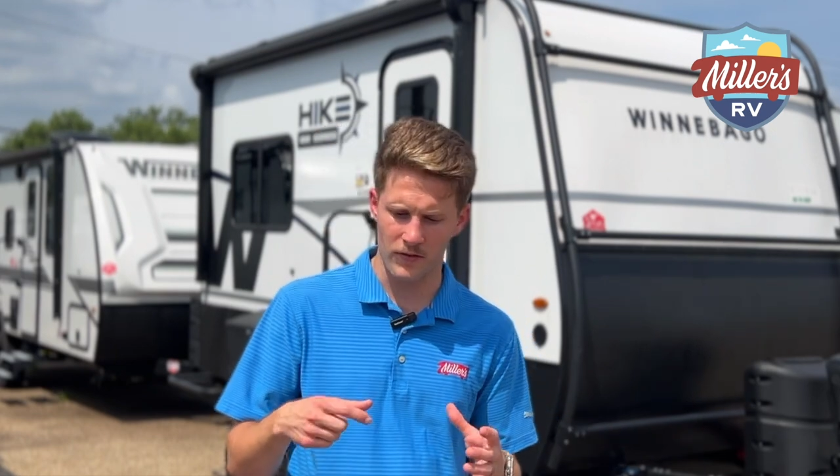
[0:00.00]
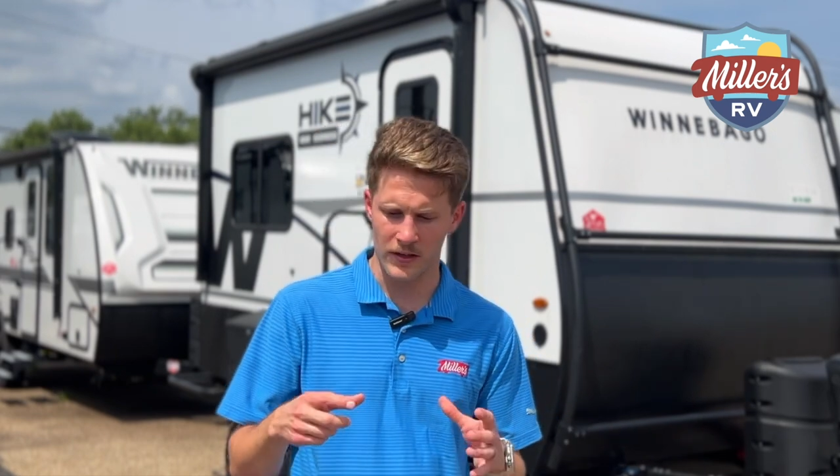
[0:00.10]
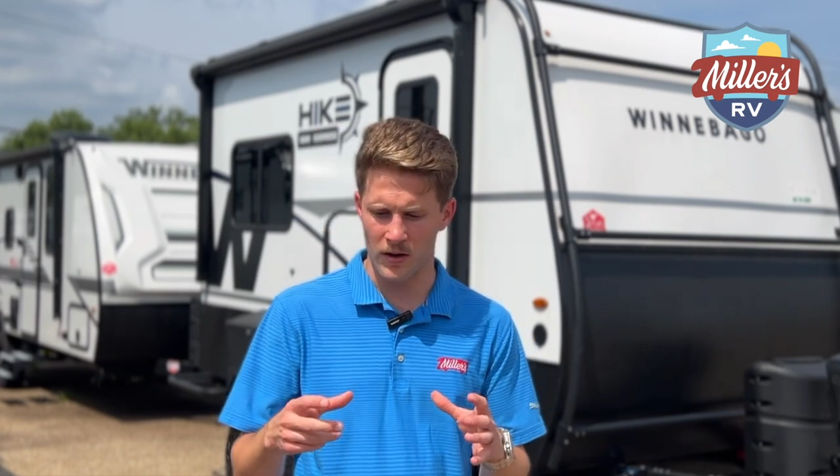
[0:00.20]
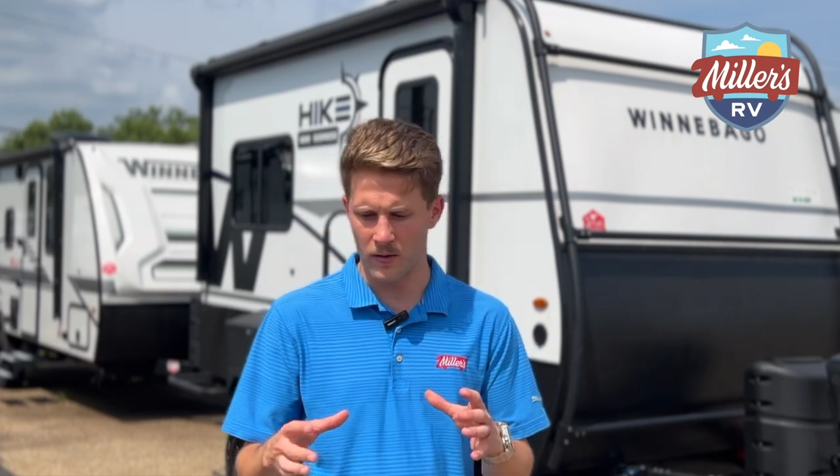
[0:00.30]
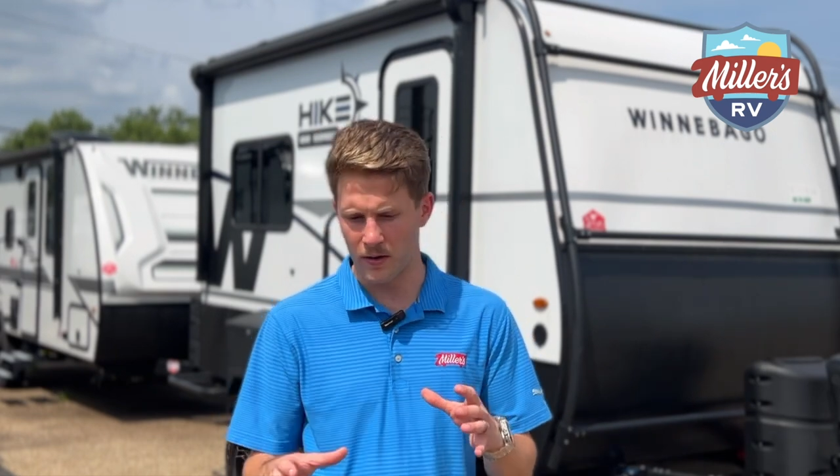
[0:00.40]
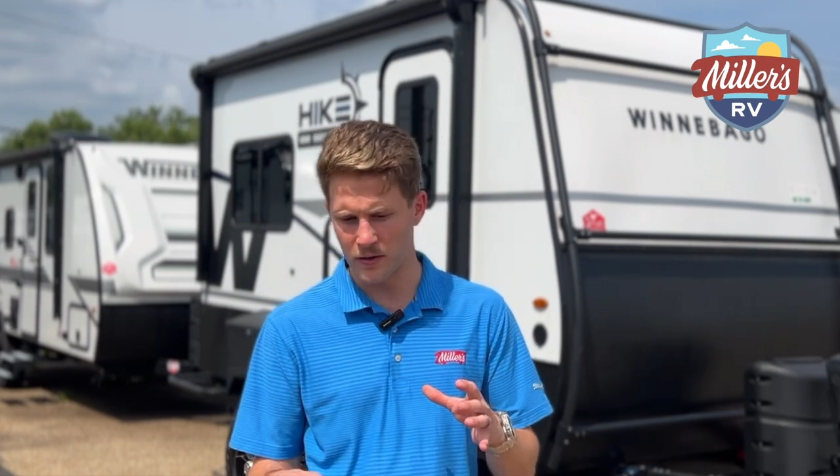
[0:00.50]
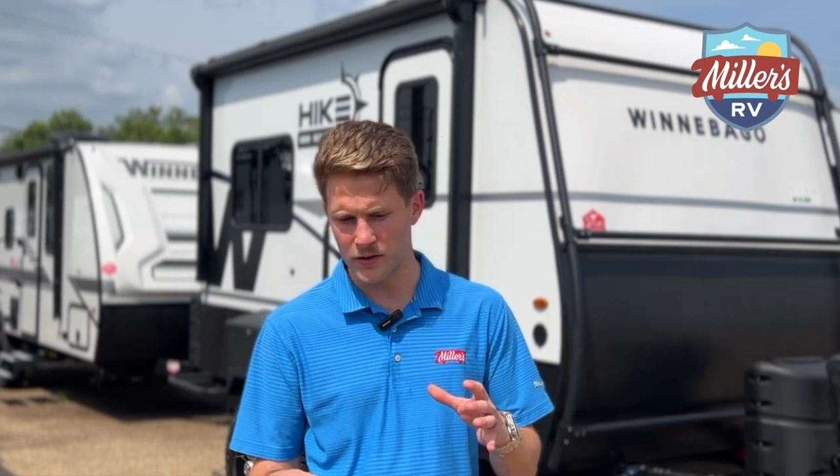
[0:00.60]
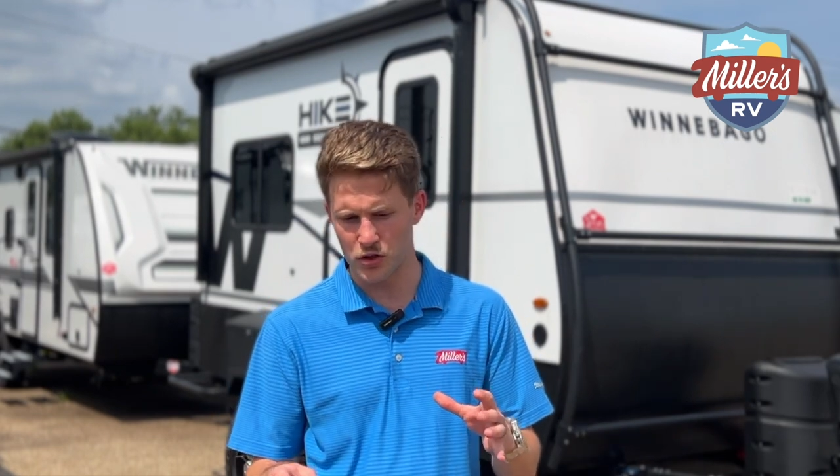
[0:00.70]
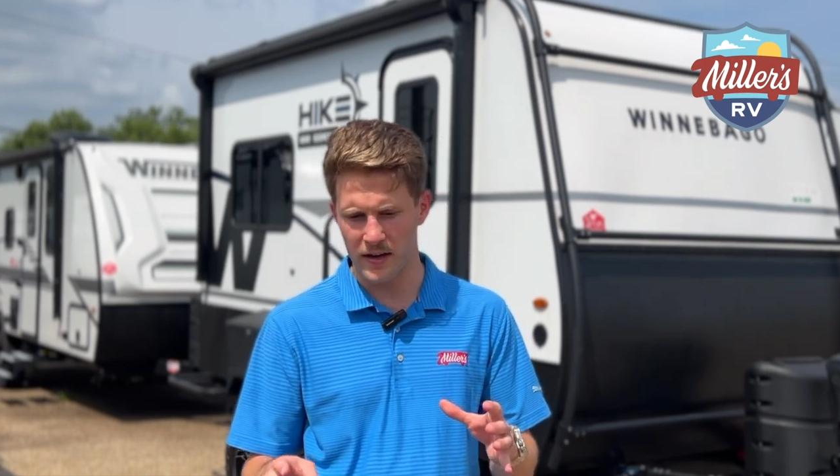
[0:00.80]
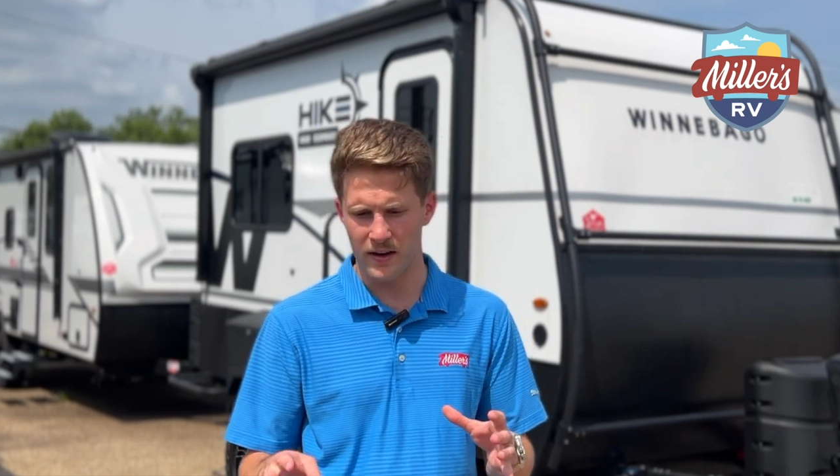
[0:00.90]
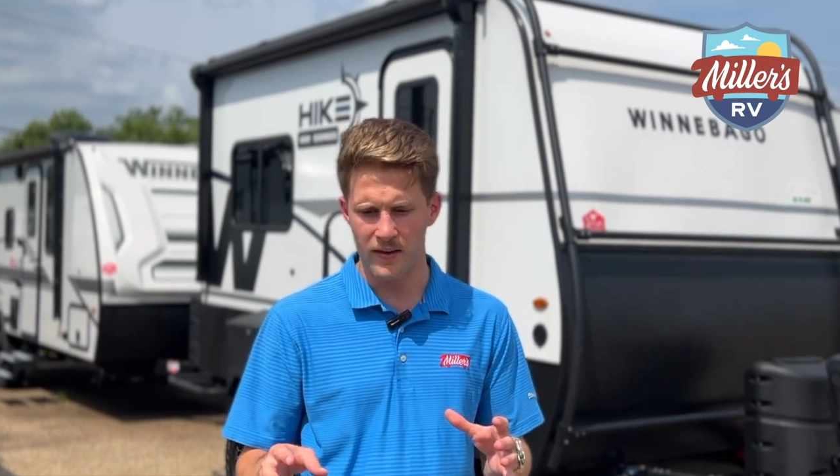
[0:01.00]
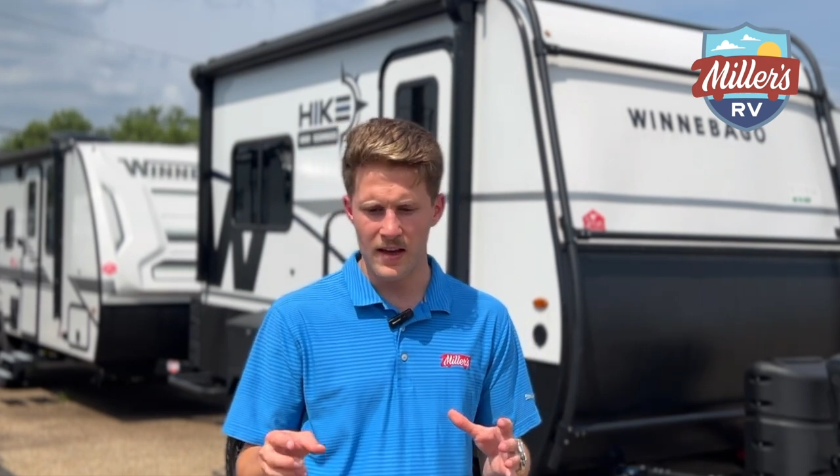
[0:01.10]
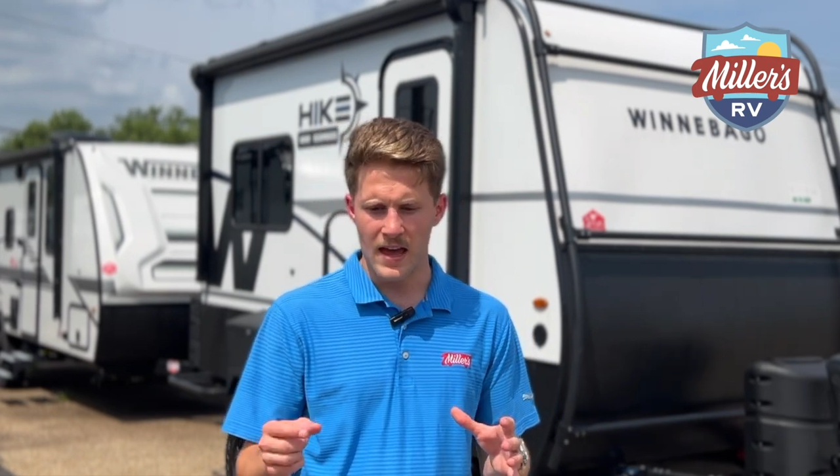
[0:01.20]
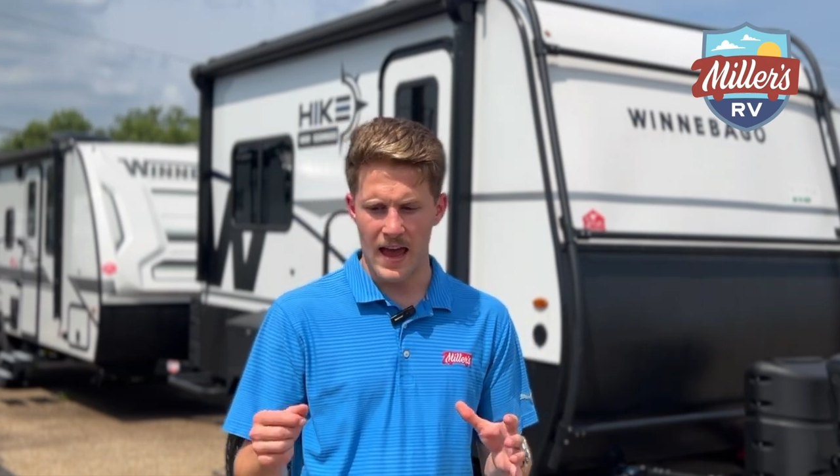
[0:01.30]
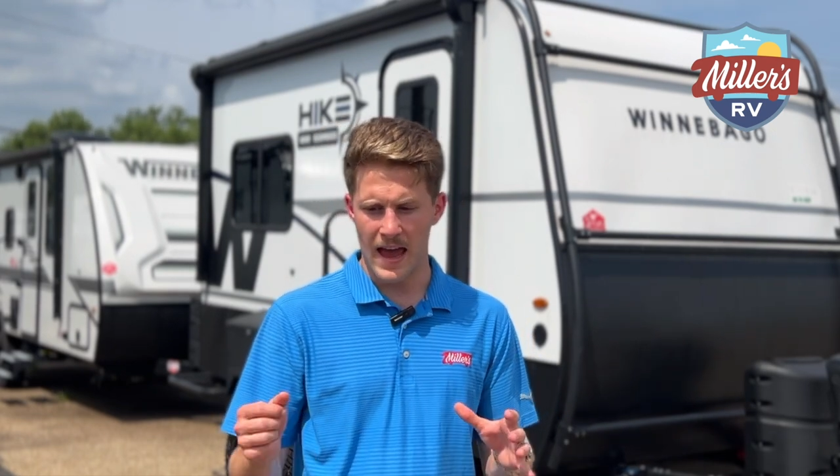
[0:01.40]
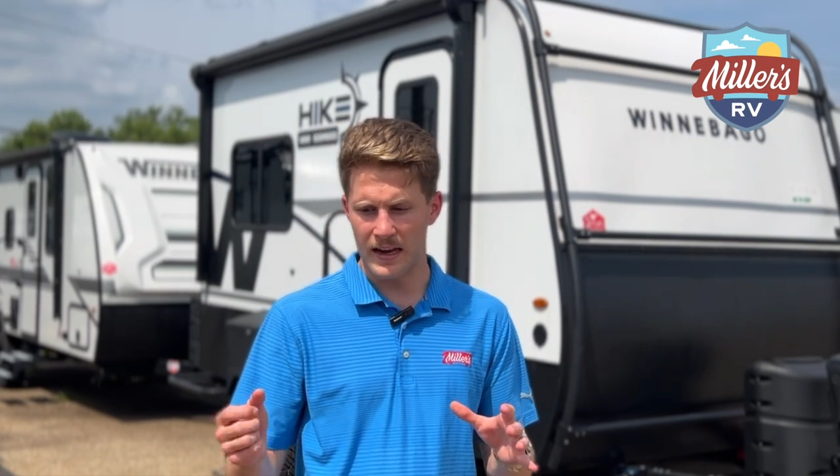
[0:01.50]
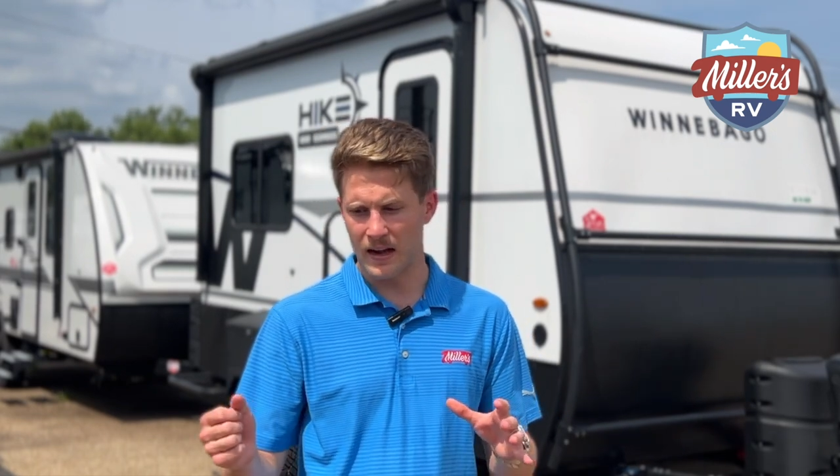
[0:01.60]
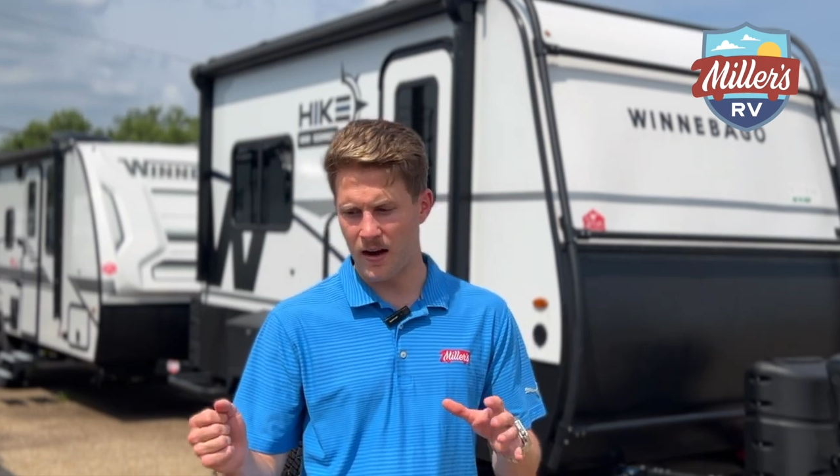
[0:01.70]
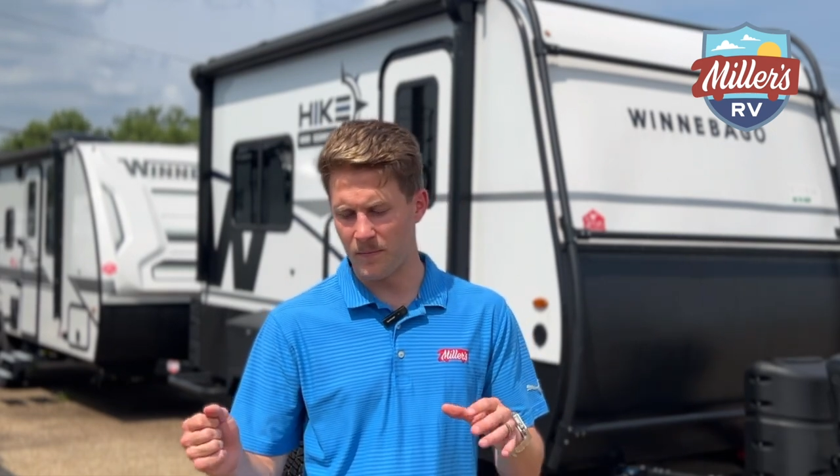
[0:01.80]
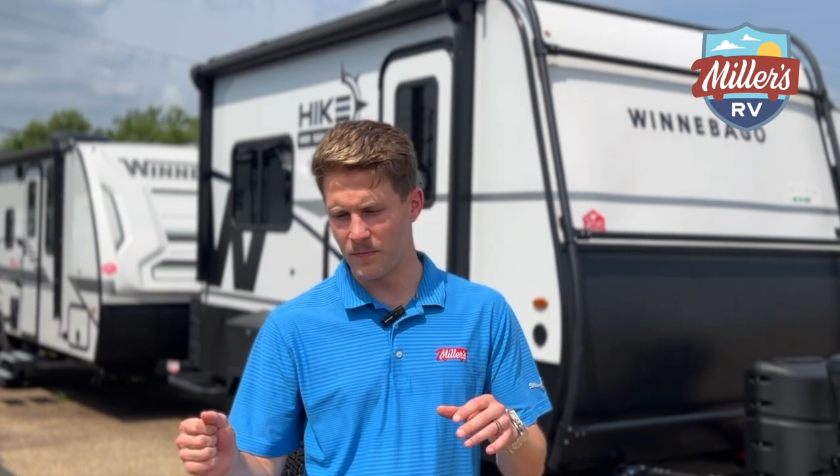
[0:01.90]
you know, on a trail
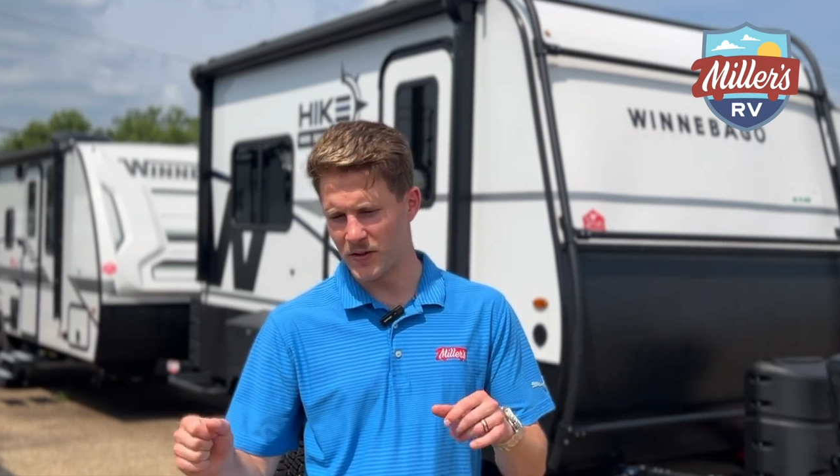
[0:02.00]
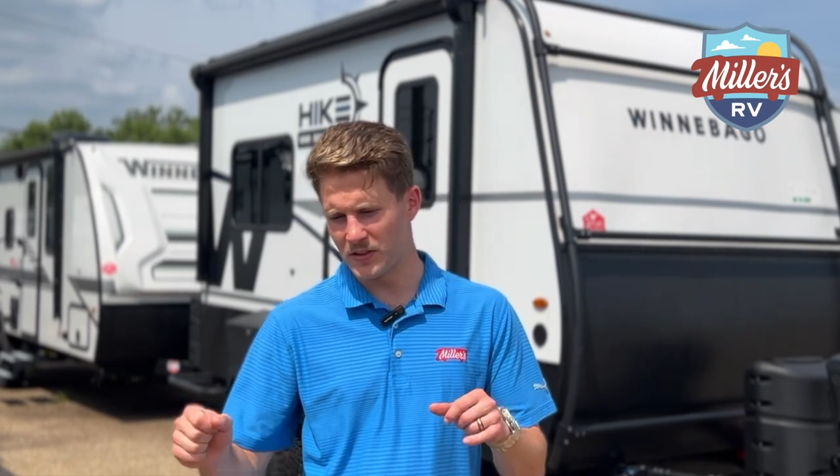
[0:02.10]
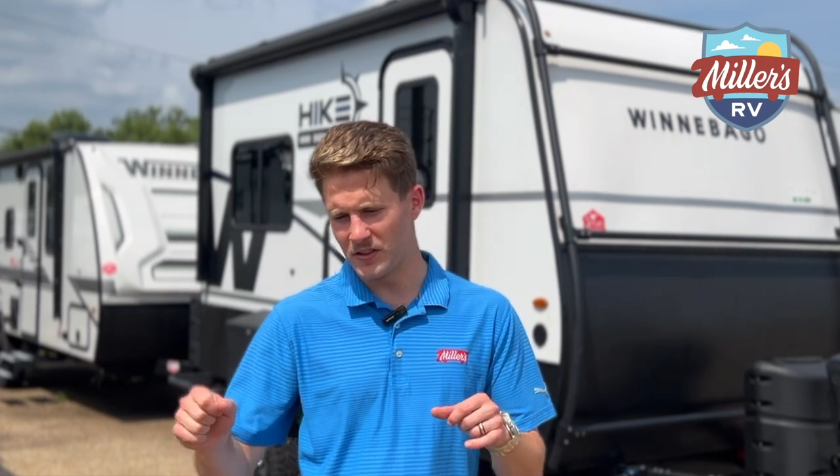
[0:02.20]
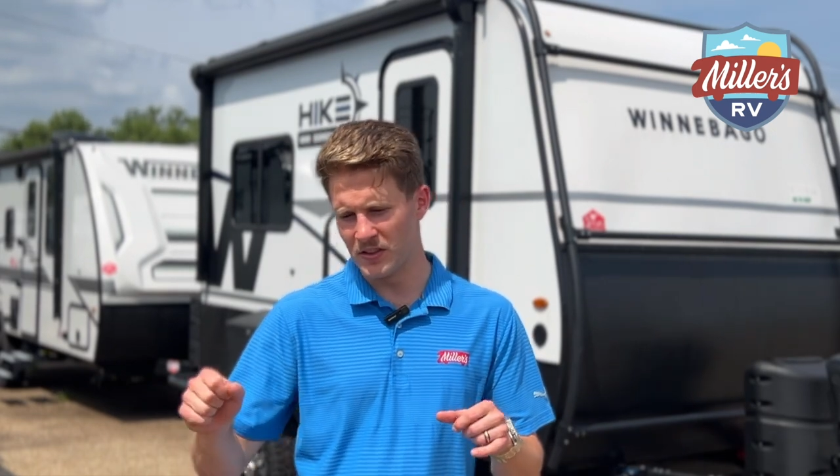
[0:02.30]
and um, you,